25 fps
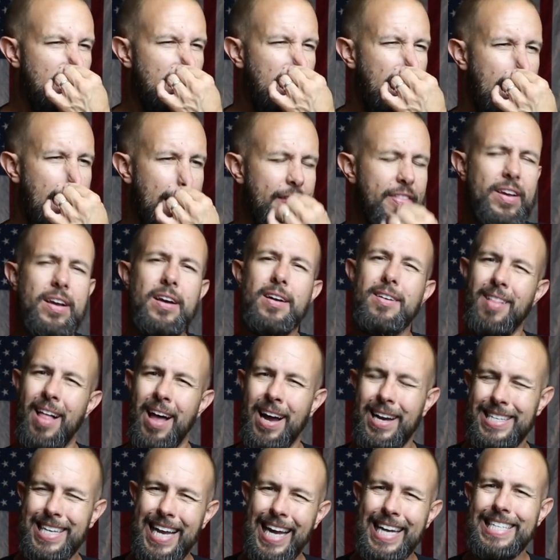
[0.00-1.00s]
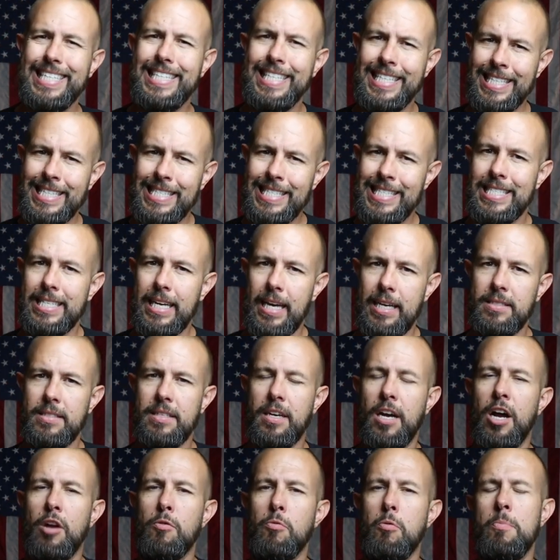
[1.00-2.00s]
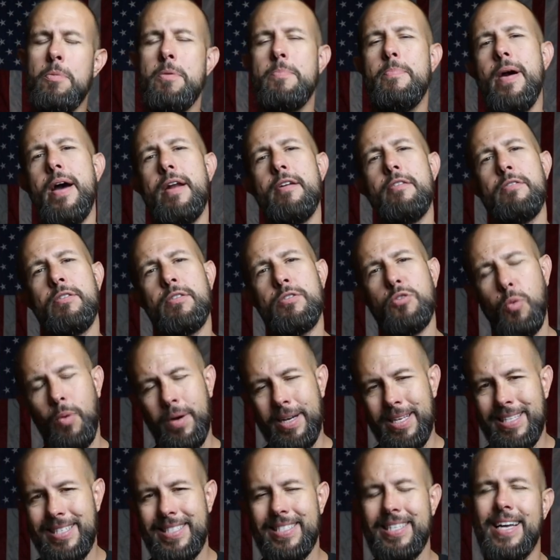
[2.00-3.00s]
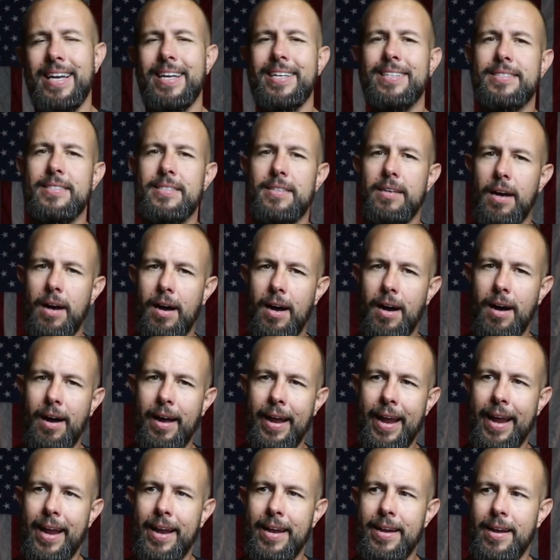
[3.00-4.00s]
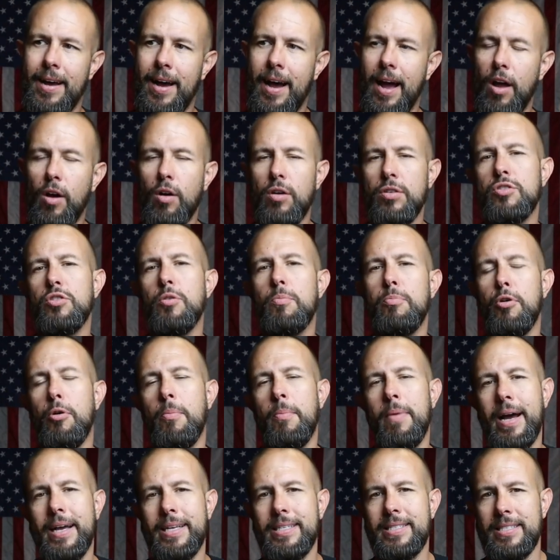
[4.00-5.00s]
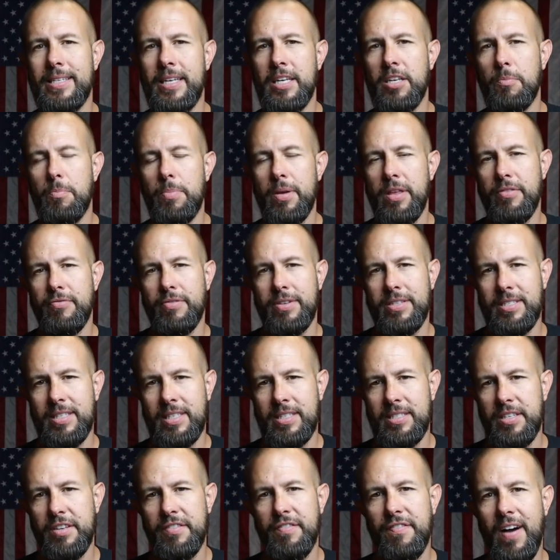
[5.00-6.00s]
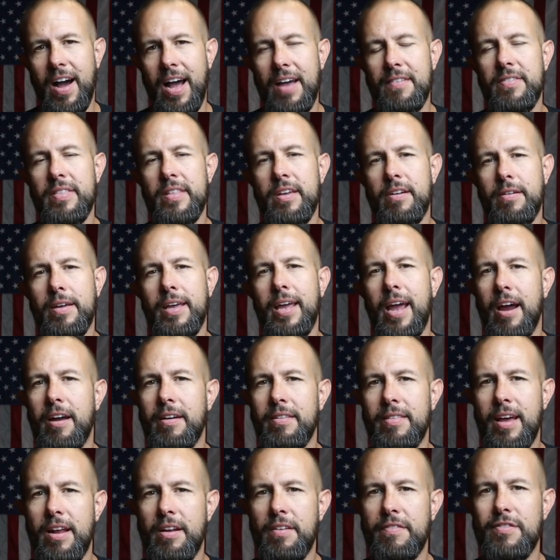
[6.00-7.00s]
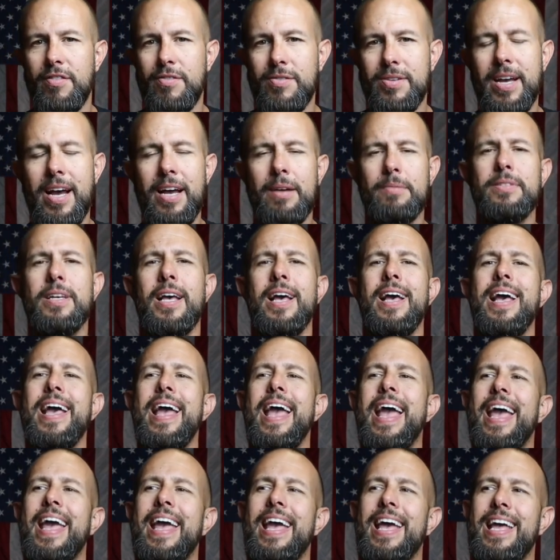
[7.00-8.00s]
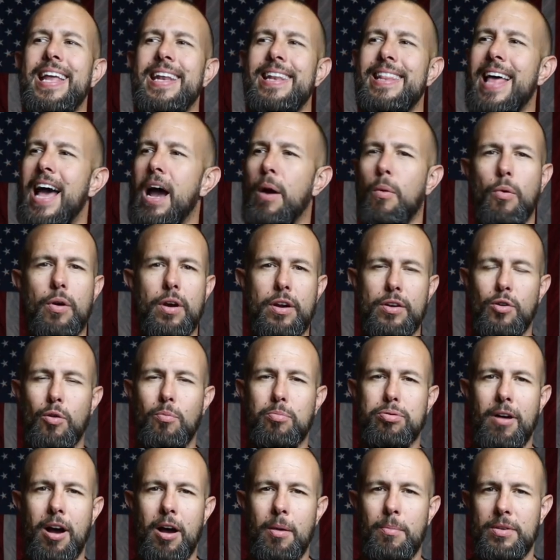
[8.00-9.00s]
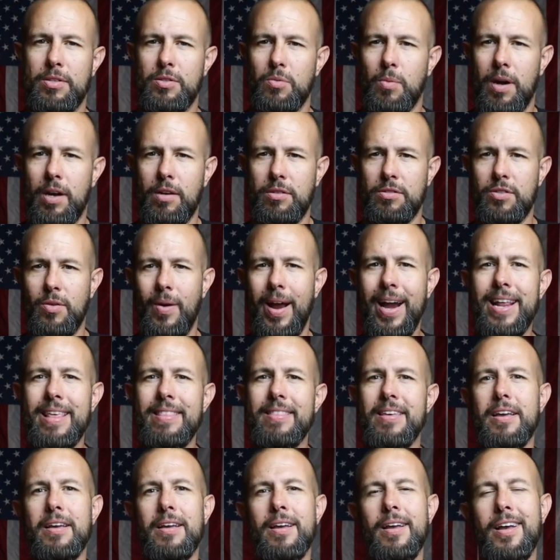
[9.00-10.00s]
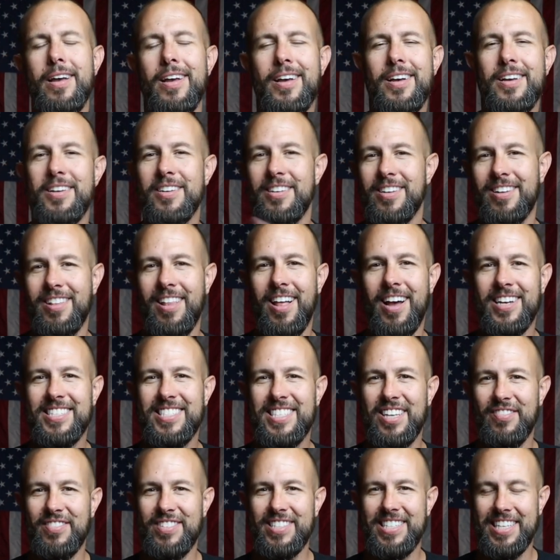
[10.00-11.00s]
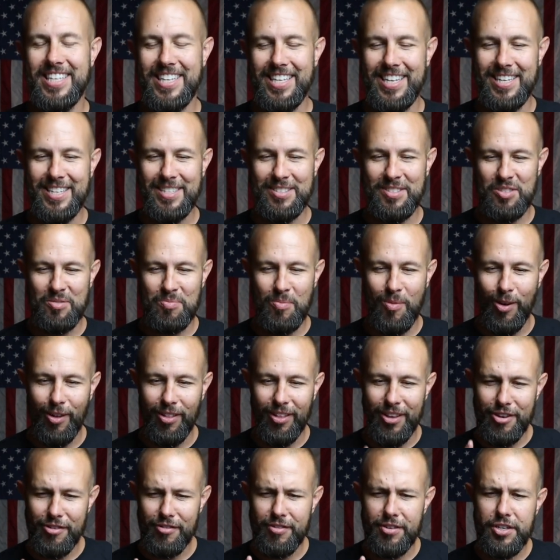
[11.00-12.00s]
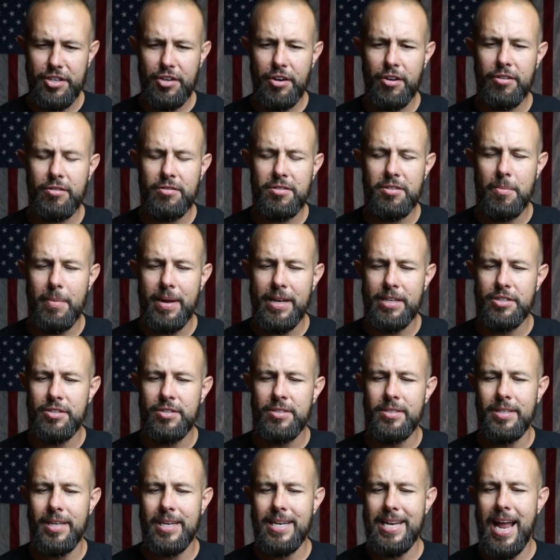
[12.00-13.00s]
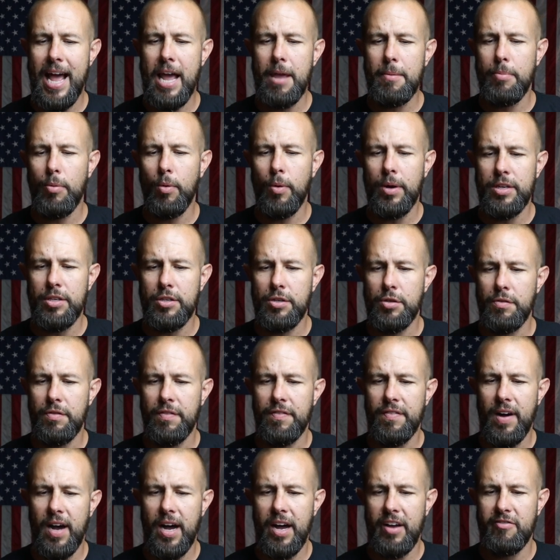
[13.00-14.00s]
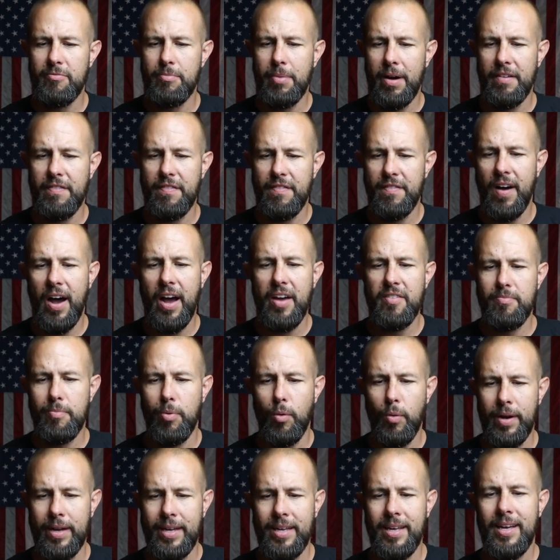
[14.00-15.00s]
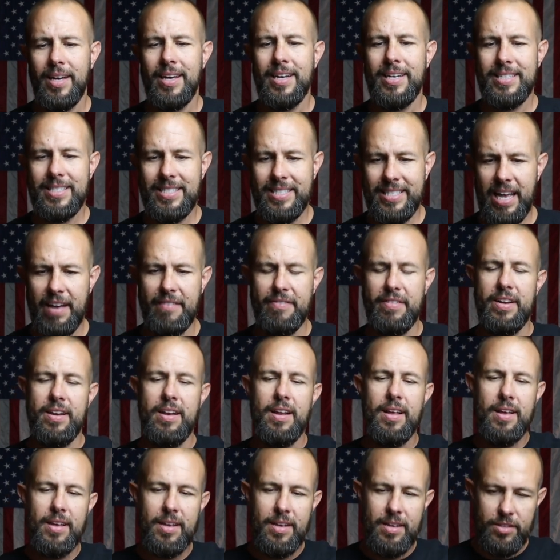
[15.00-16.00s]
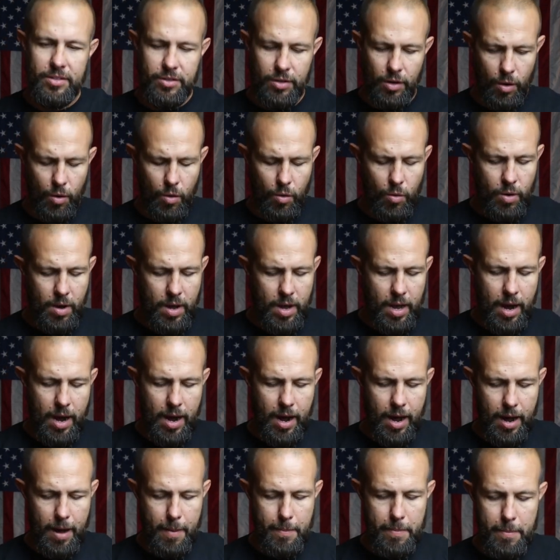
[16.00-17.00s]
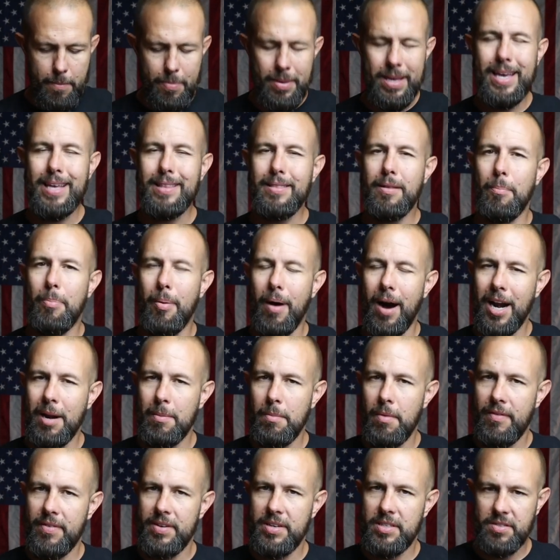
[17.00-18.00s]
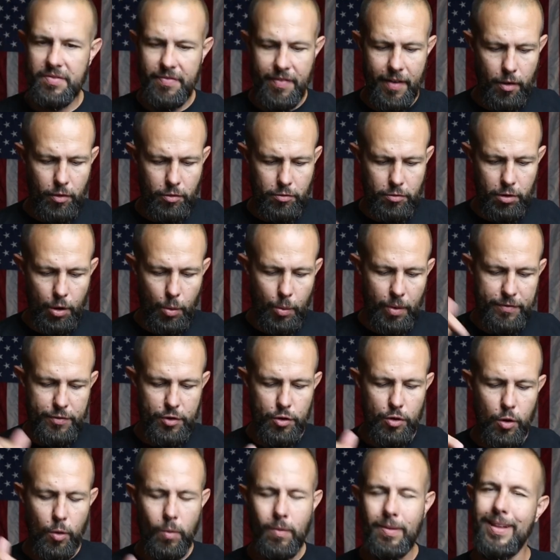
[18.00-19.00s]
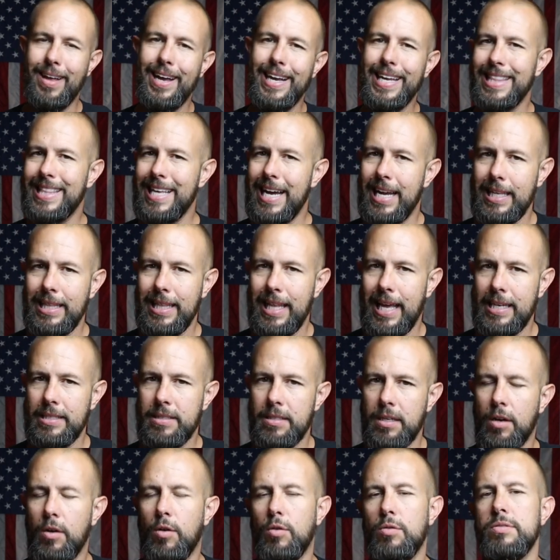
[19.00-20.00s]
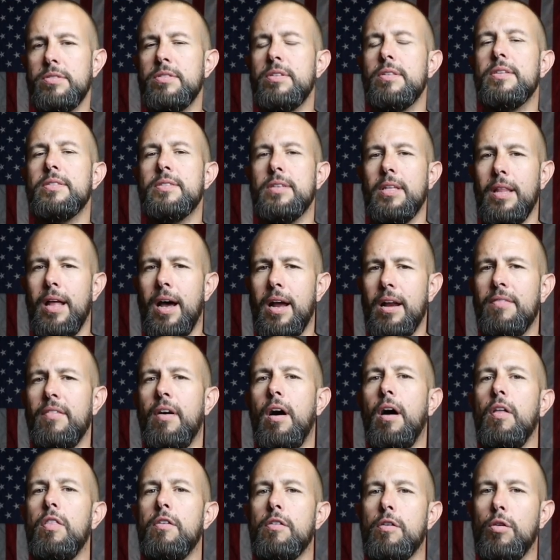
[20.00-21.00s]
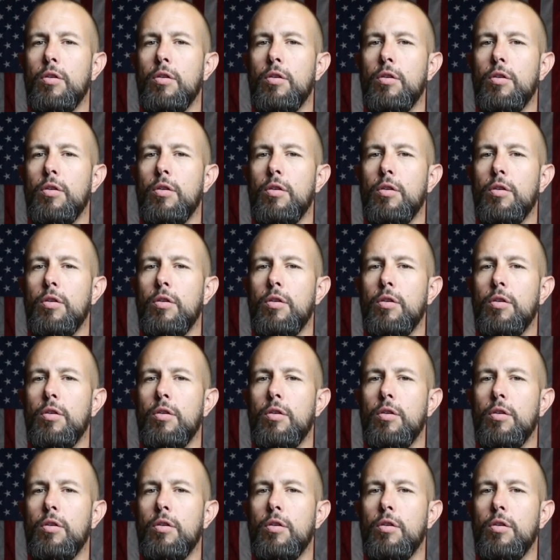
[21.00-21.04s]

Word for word: I think a Glock 19 size gun would be better, 26, uh, and I also put my SIG P365 in there and carried that a few times, and that worked no problem as well. So anything Glock 17 and smaller. Your internal dimensions are 9.25 by 5.7. So um, being the bottom of it is Velcro. If you don't like that elastic holster, there's a lot of other